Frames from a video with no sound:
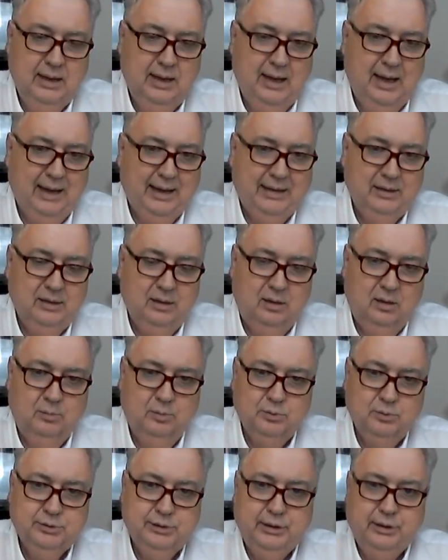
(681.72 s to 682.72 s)
I can
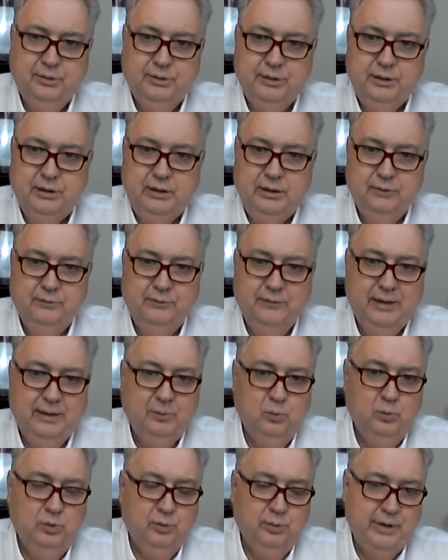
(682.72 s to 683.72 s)
almost guarantee you
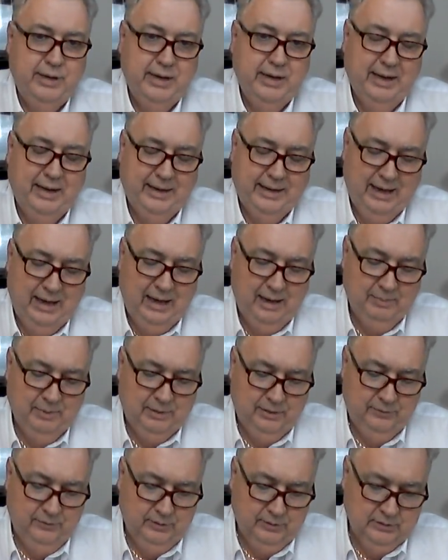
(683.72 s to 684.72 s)
that will not happen
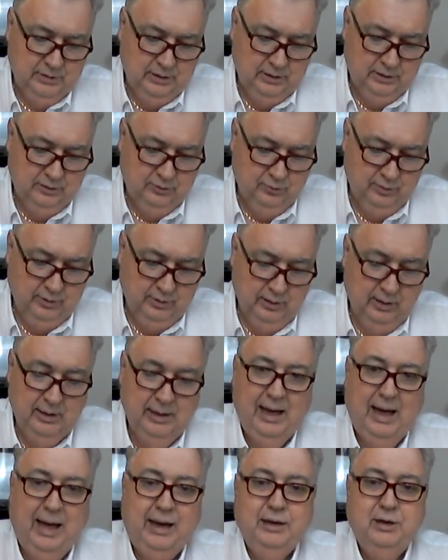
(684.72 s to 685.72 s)
in this country.
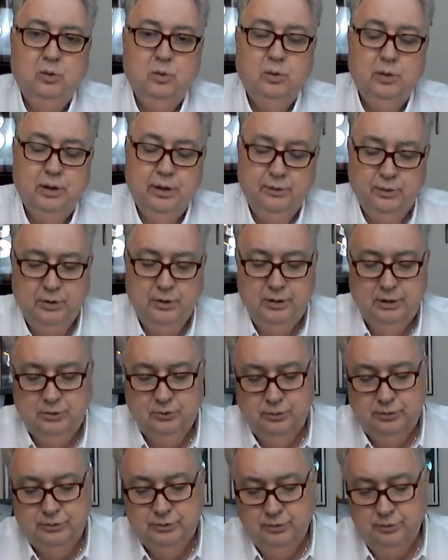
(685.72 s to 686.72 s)
I know other
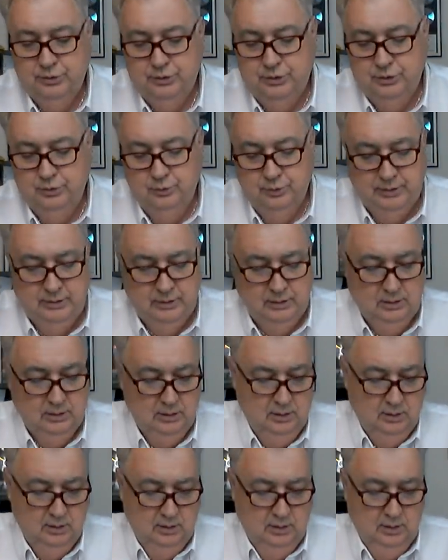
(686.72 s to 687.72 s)
countries are doing it.
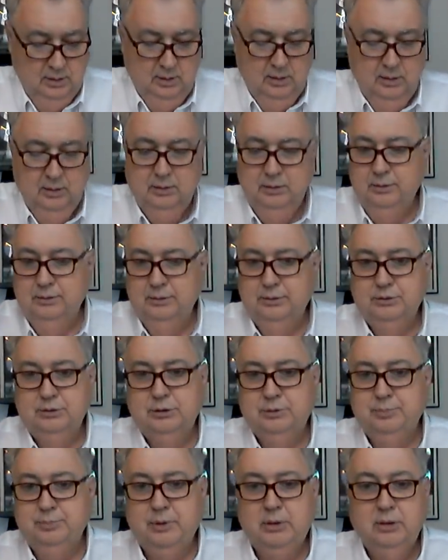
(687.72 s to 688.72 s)
It's
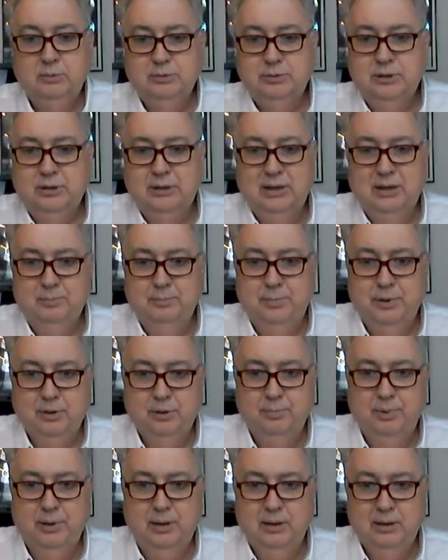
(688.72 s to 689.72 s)
just because they got better
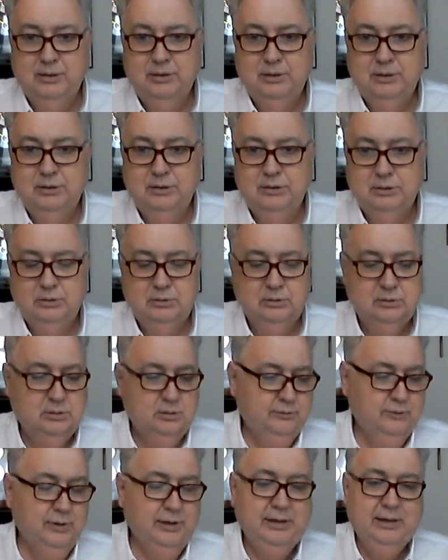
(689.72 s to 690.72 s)
politicians.
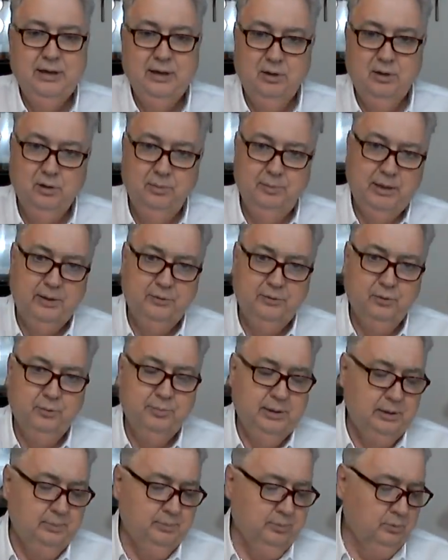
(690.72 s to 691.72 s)
They care about their
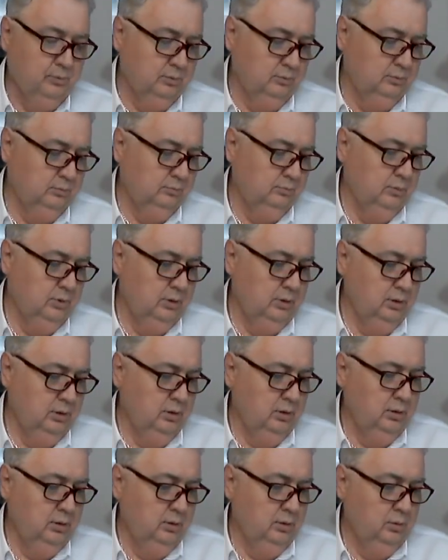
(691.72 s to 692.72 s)
people.
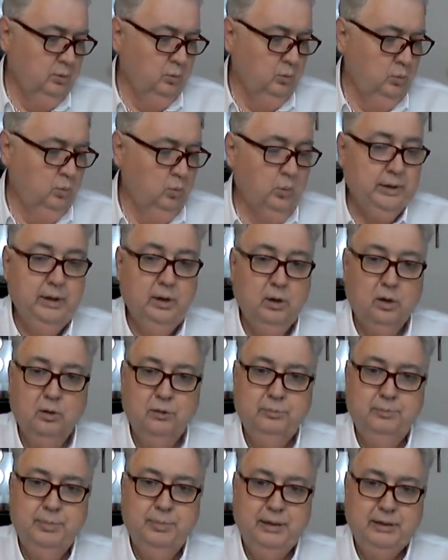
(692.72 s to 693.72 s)
We are
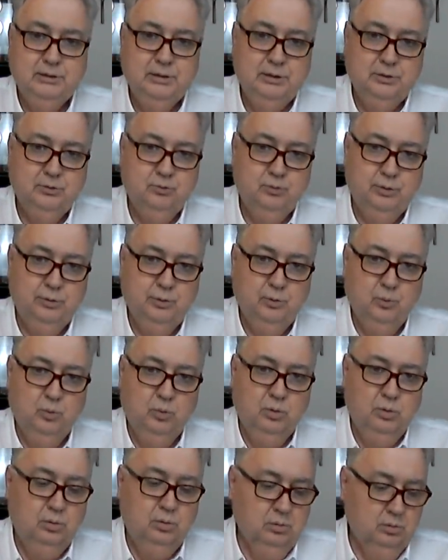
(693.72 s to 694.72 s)
the best country in the
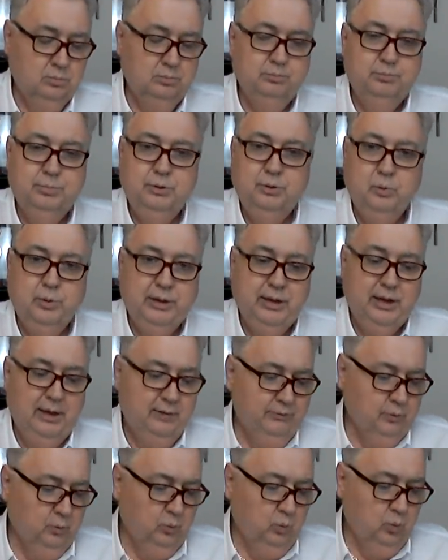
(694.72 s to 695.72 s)
world, but we
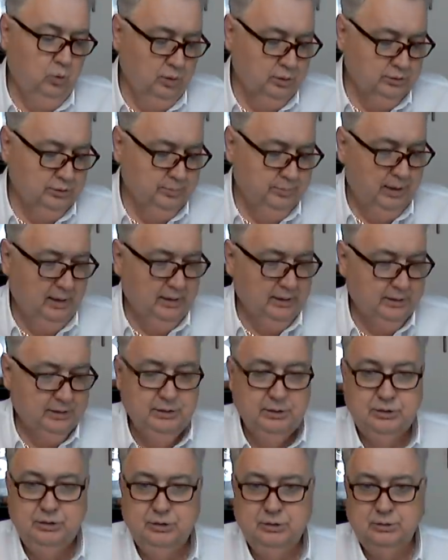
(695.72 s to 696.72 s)
have the worst
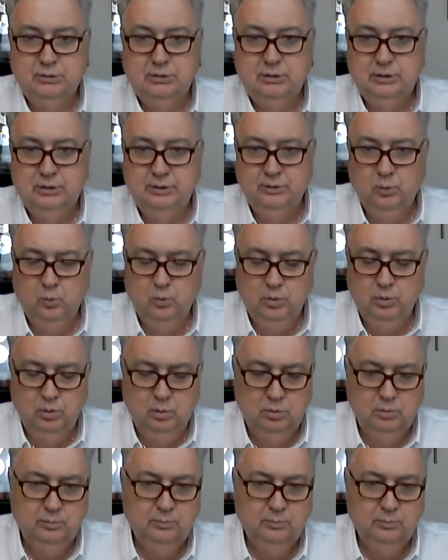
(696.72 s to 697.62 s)
politicians in the world.